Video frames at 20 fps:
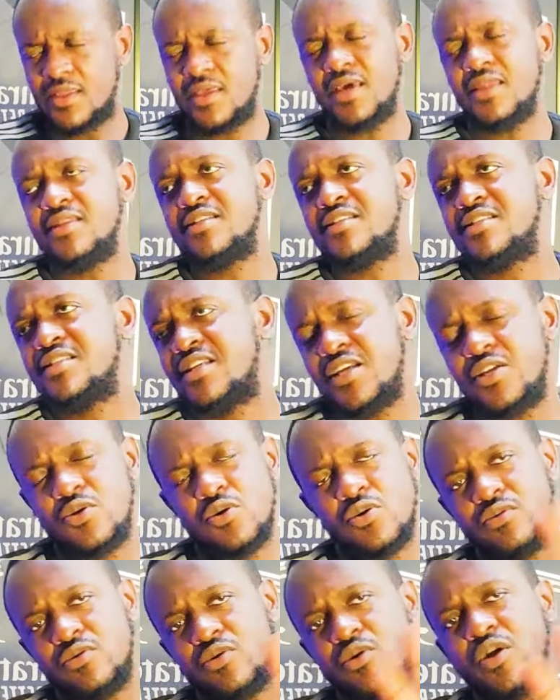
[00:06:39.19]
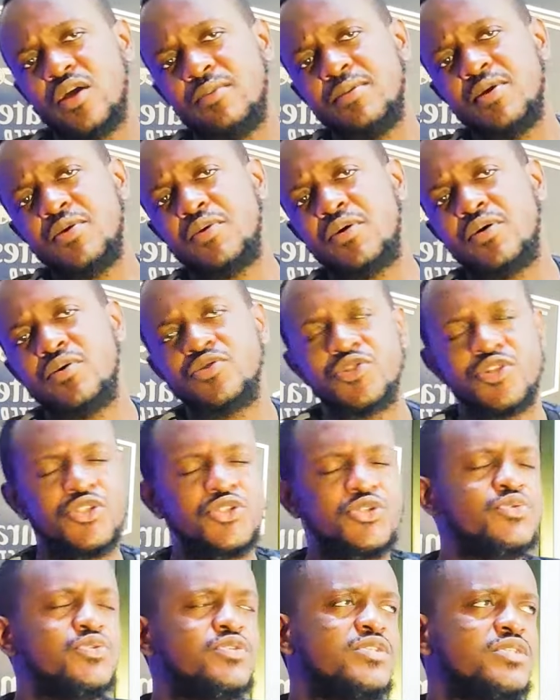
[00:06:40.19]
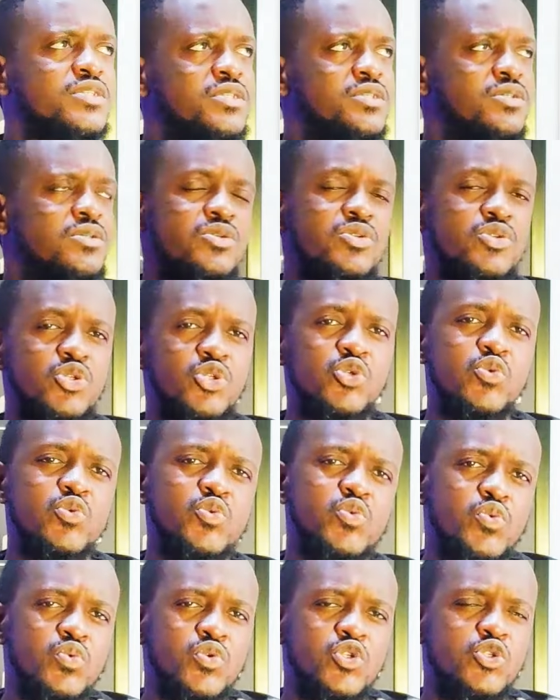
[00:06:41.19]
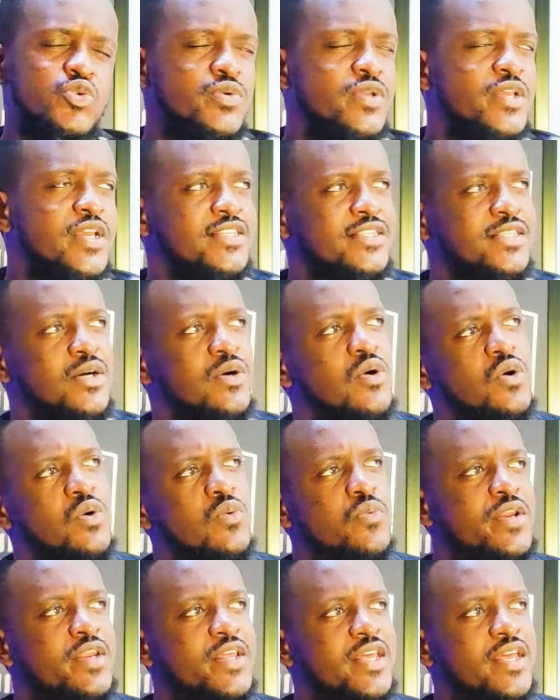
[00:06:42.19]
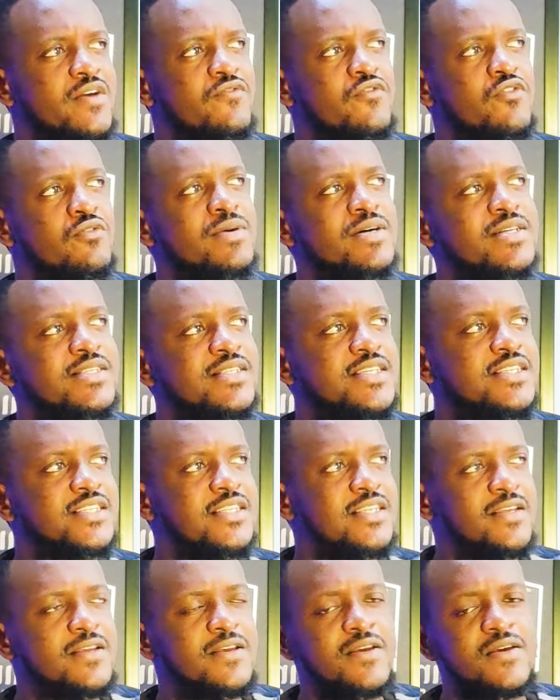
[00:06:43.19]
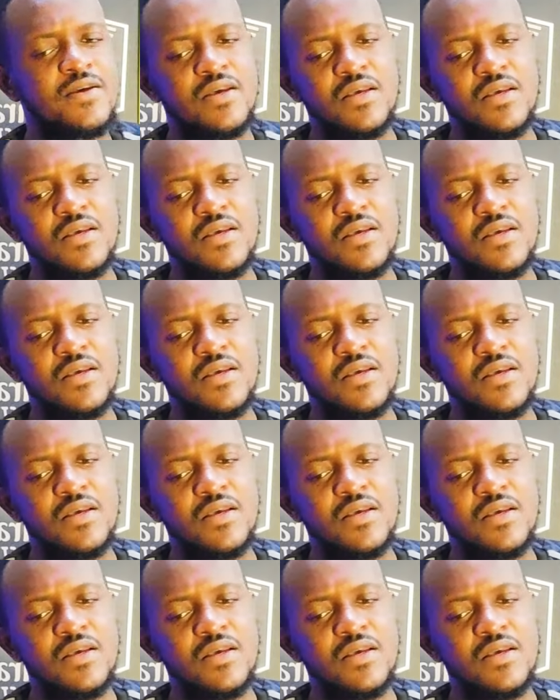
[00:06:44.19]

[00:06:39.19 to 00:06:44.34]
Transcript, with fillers: get this, don't don't get me wrong, Jesus two two years ago when he came from Man City,